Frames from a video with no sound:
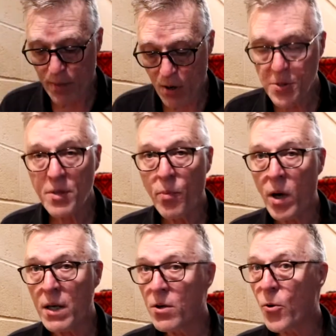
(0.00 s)

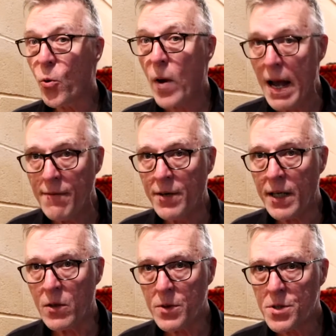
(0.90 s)
post-boil
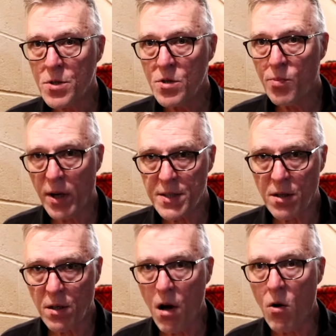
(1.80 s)
gravity was 2 points
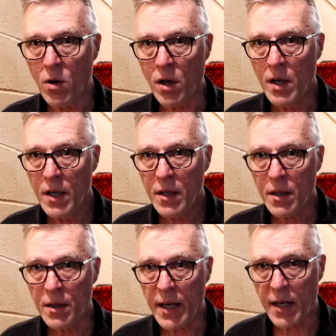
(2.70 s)
lower
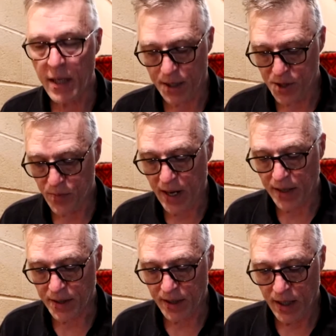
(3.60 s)
than
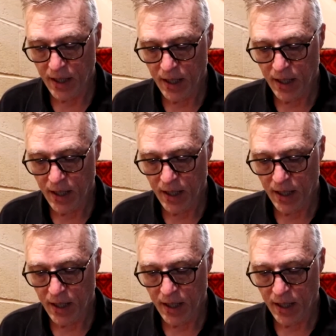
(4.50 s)
expected.